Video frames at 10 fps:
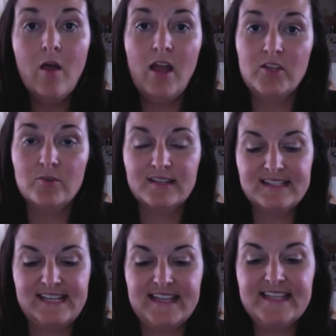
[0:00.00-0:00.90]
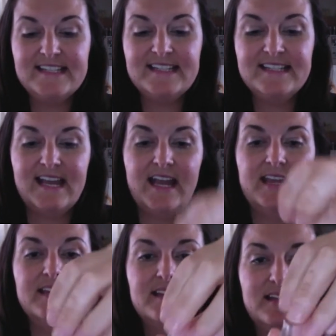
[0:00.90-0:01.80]
And you can stick this
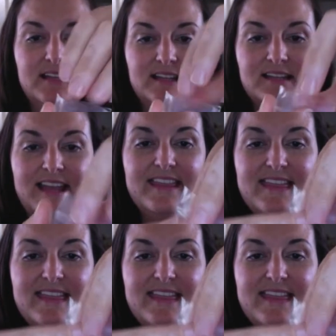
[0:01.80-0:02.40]
inside like